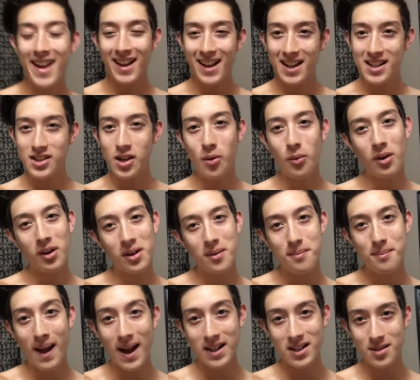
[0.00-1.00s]
Hey guys,
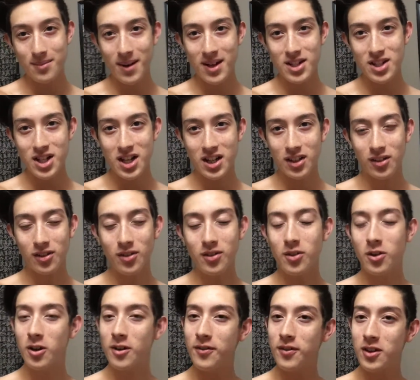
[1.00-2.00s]
welcome back to my channel,
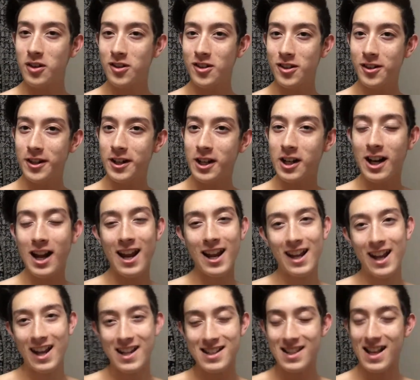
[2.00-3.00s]
or if you're new here,
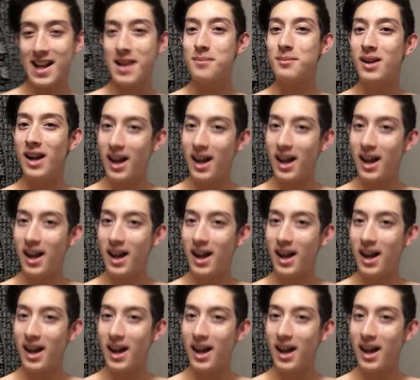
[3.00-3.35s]
hey guys, I am